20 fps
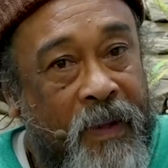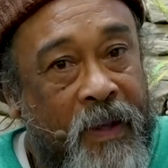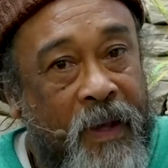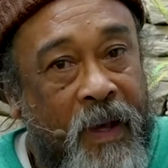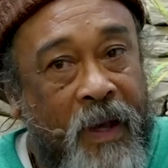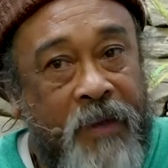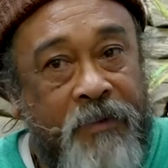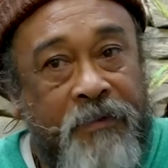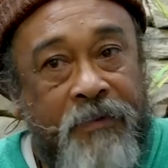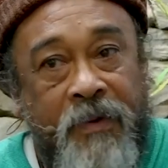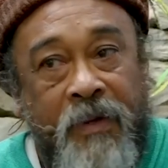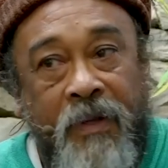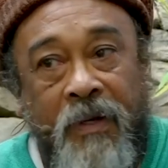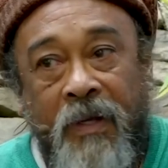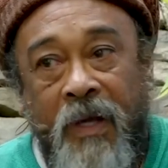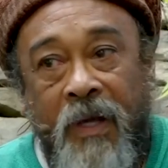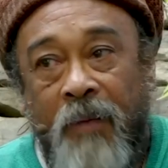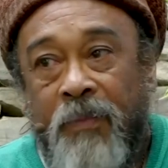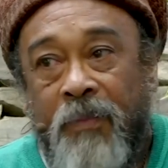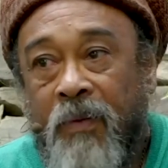I feel
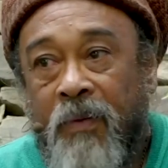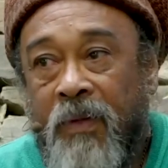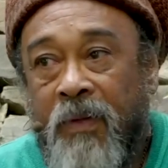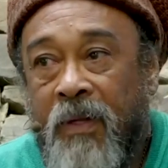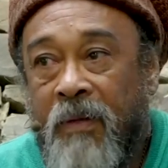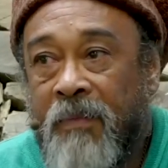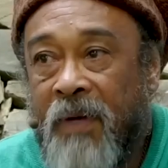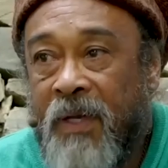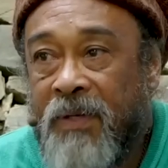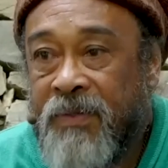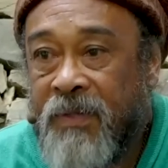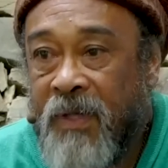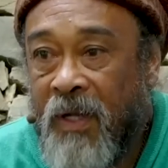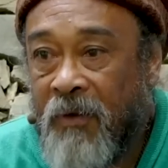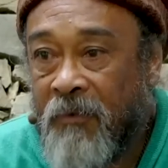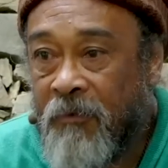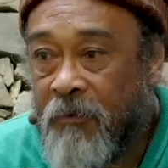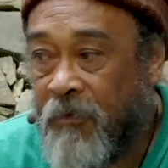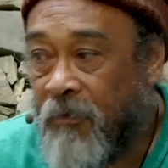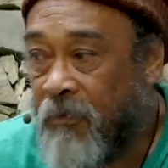happy within
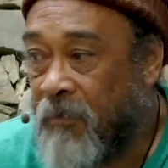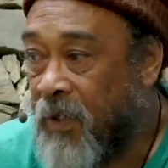myself